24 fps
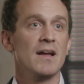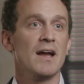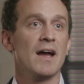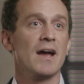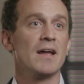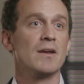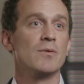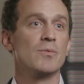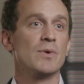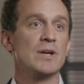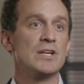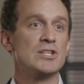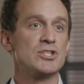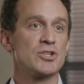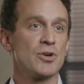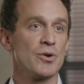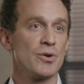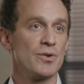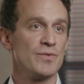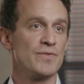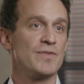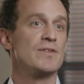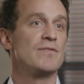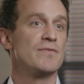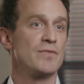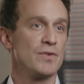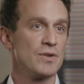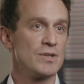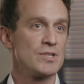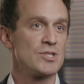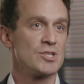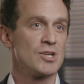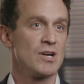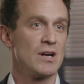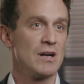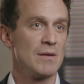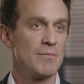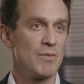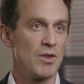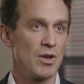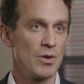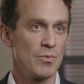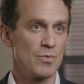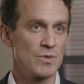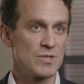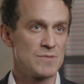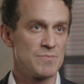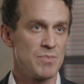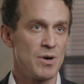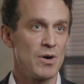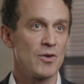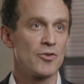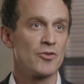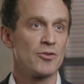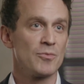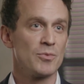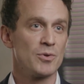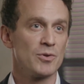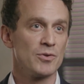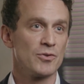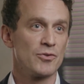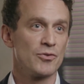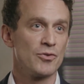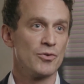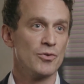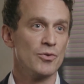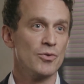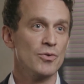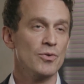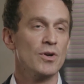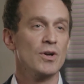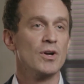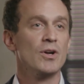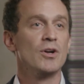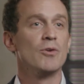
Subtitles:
and we showed for the first time that it was possible to